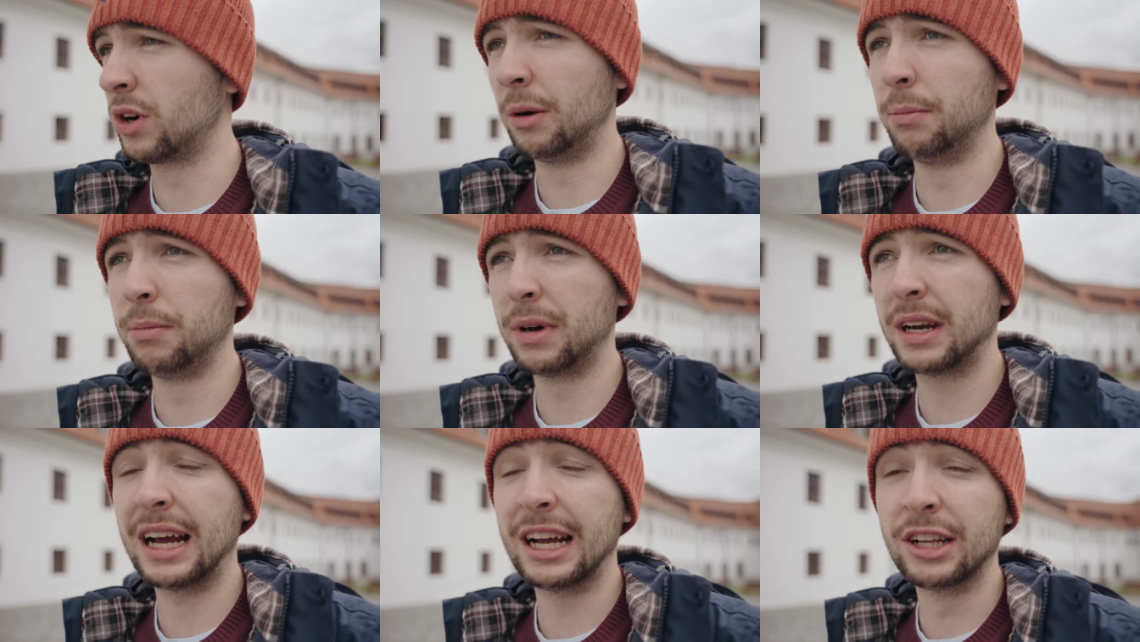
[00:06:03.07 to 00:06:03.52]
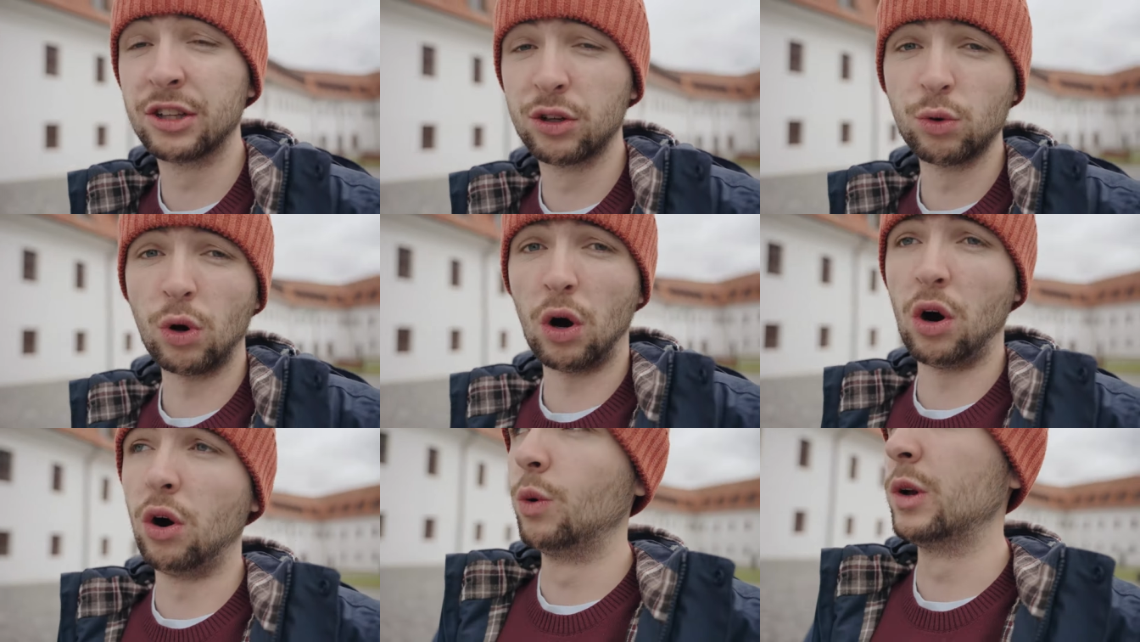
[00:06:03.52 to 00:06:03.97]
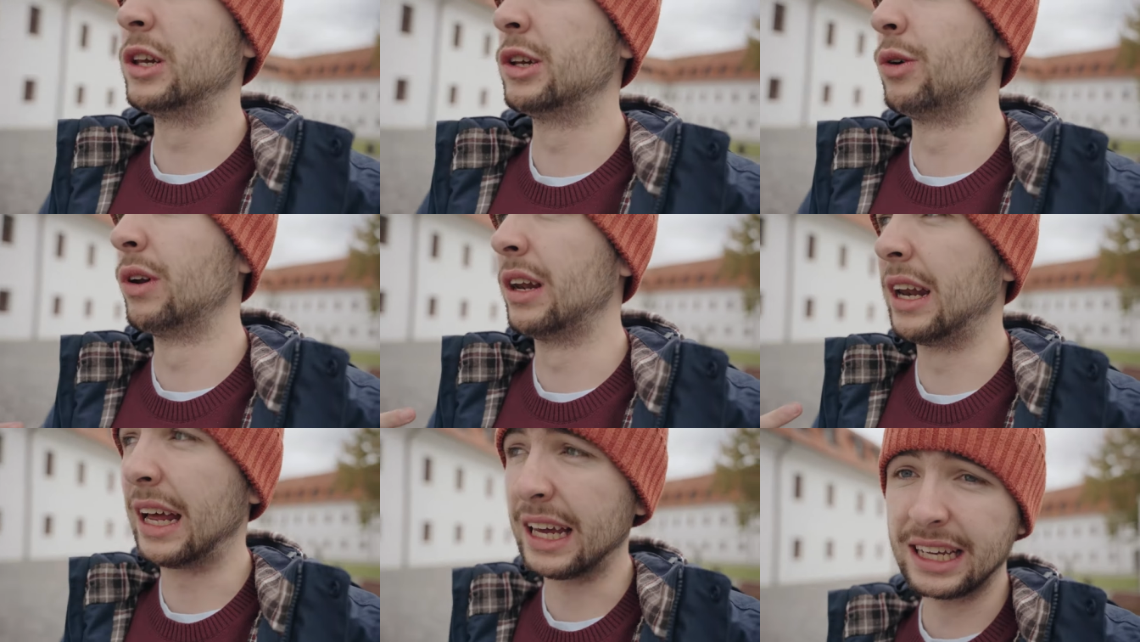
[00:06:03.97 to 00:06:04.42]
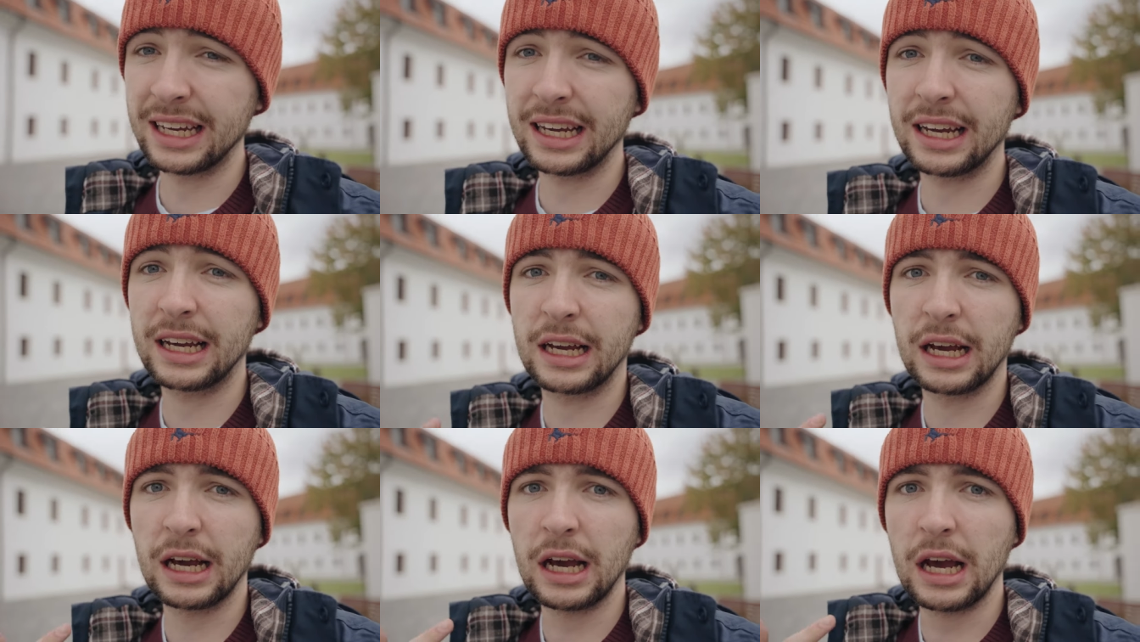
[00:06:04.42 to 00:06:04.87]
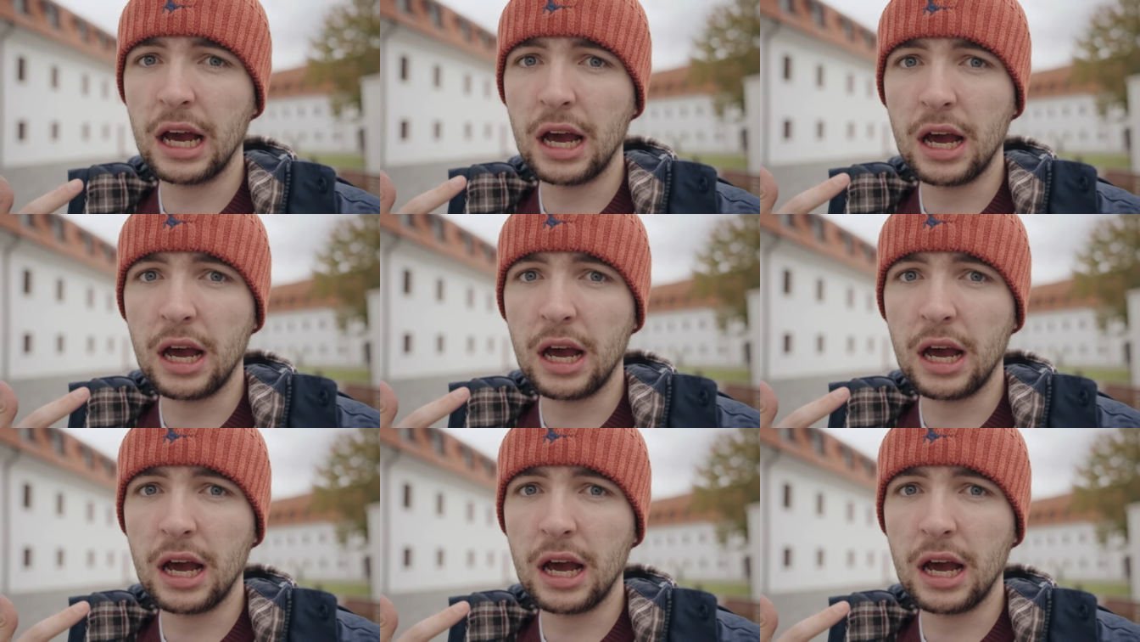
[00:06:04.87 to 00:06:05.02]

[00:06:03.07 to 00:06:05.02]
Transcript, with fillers: company. I do also like